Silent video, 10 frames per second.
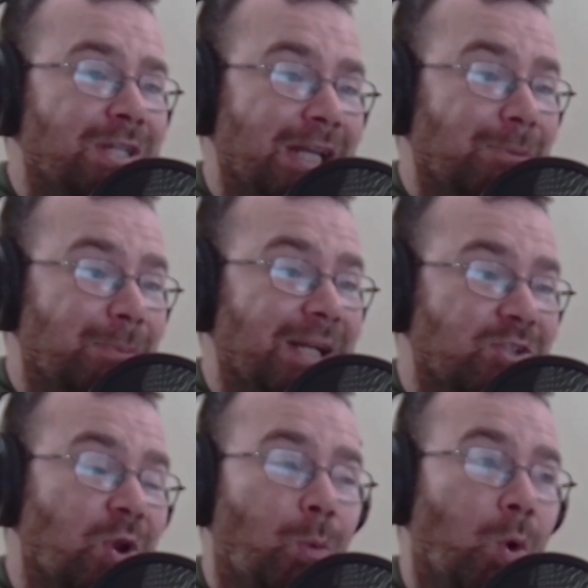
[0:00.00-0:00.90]
Kill Bill
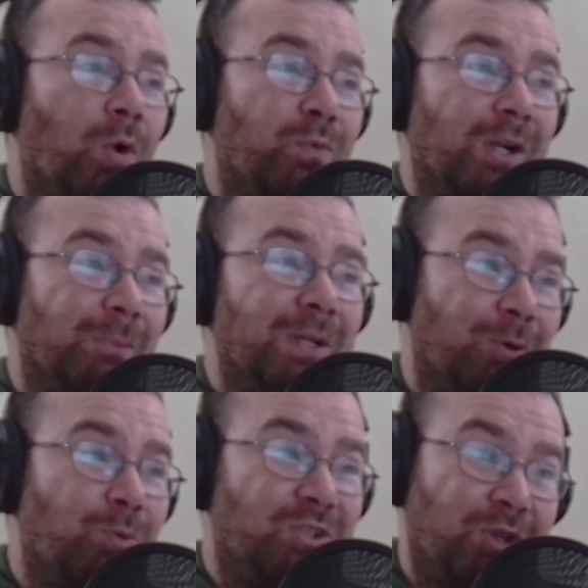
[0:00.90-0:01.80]
is not one film,
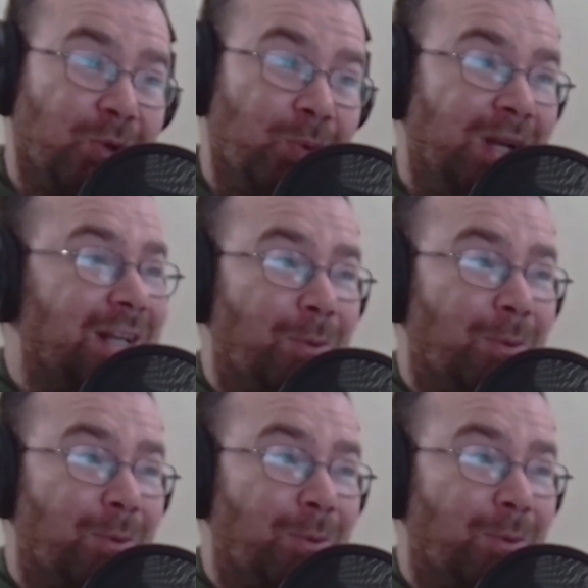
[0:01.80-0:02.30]
it was 2.